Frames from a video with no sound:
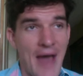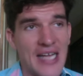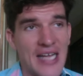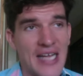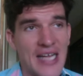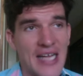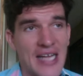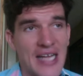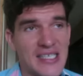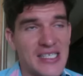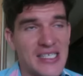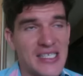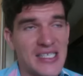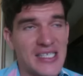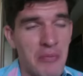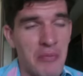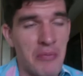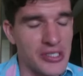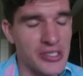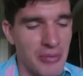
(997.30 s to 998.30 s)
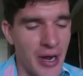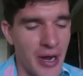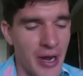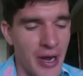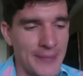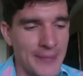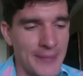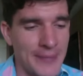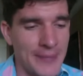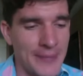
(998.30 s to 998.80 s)
seen him in person, but
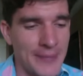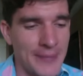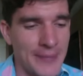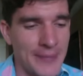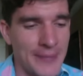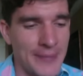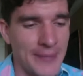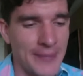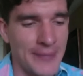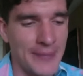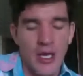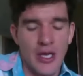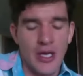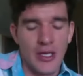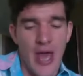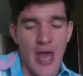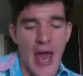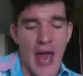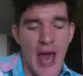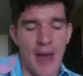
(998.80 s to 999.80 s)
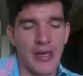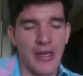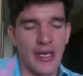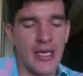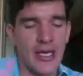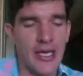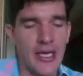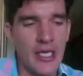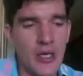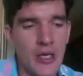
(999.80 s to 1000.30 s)
um, yeah, I mean,
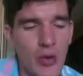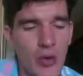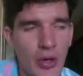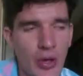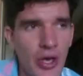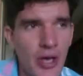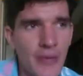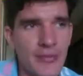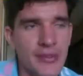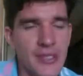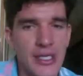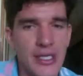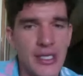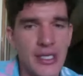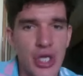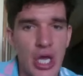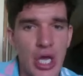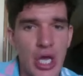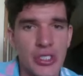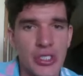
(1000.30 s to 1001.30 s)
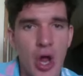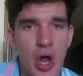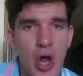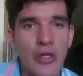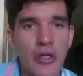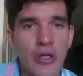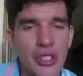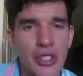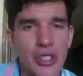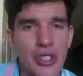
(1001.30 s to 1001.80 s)
Kenny Williams is, is
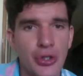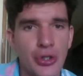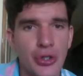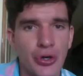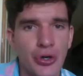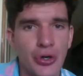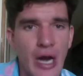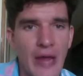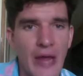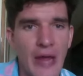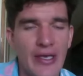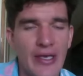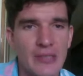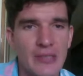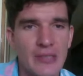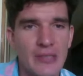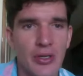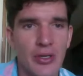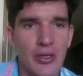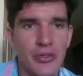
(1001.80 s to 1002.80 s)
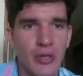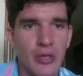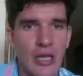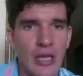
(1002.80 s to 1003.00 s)
known as a shooter. I think he's gonna be able to do a